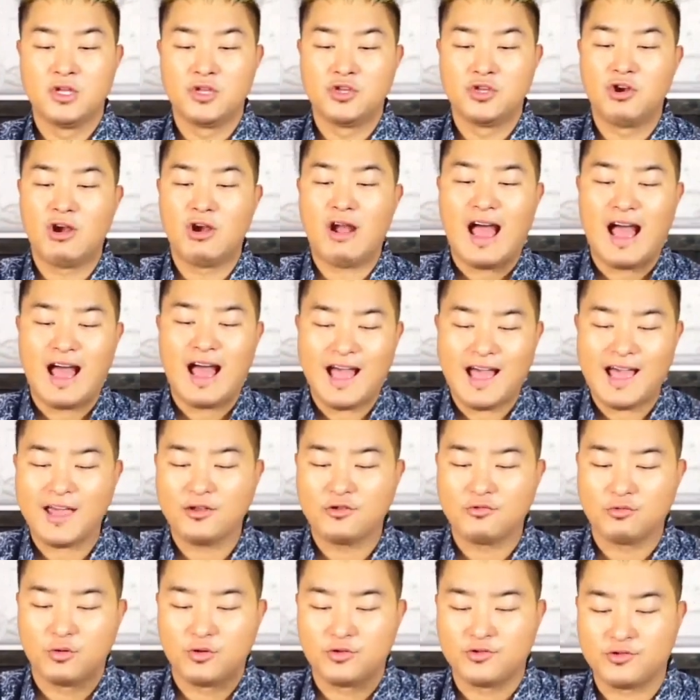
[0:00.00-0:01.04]
Your
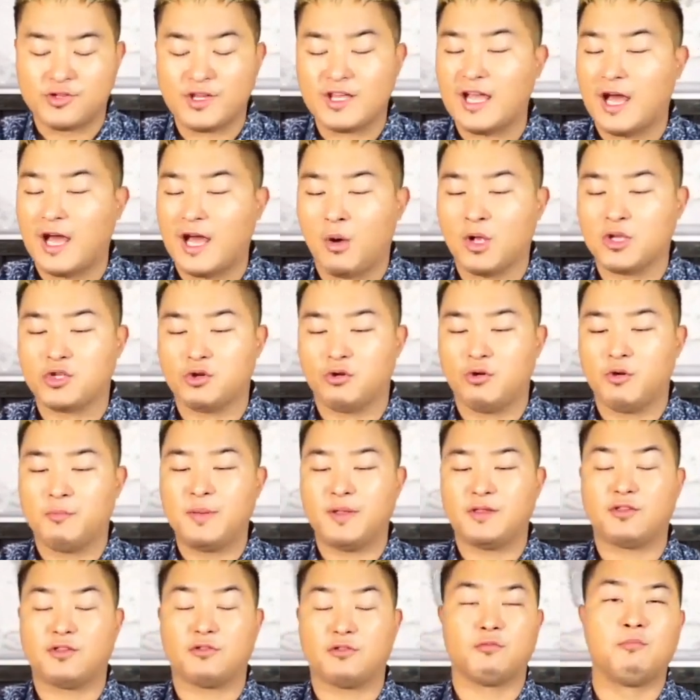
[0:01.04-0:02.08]
eyes will see. I want you to
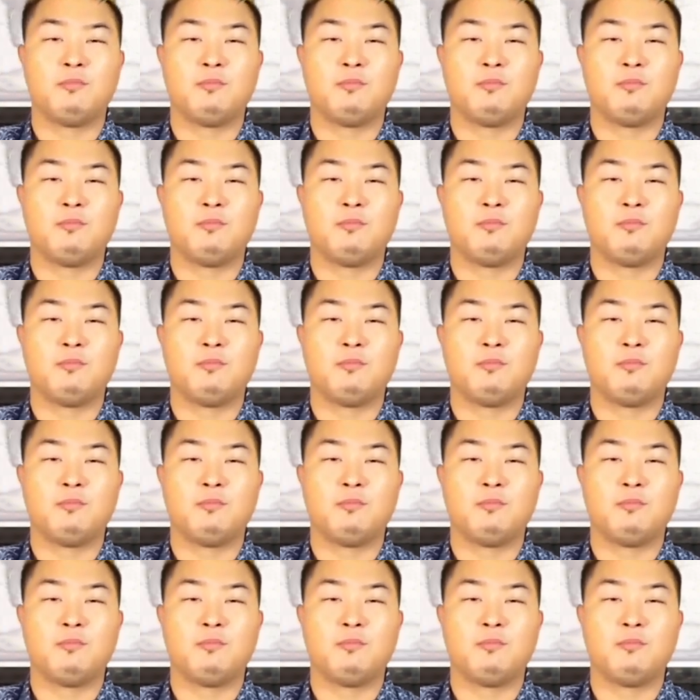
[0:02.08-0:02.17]
repeat this: